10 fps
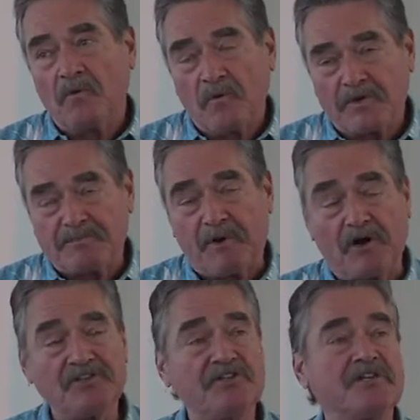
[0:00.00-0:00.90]
was
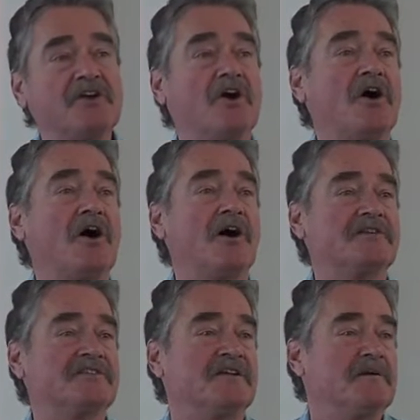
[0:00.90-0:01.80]
partially
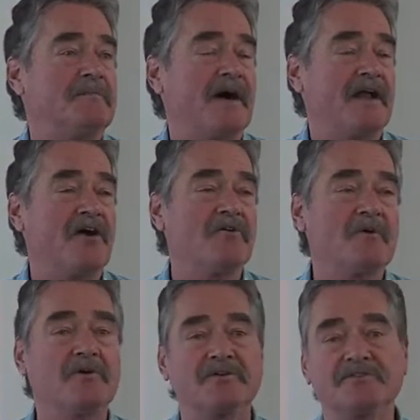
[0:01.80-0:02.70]
caused by
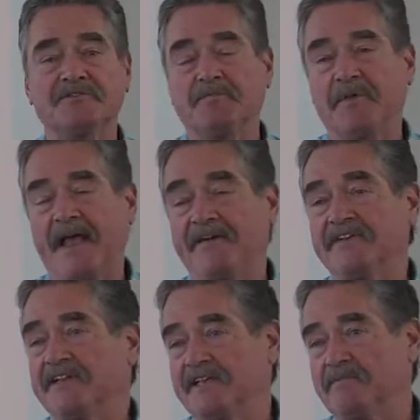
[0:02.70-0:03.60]
homeowners
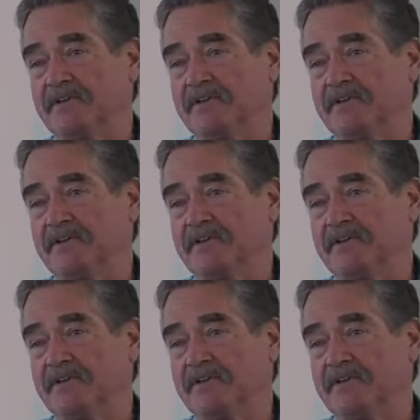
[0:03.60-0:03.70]
having the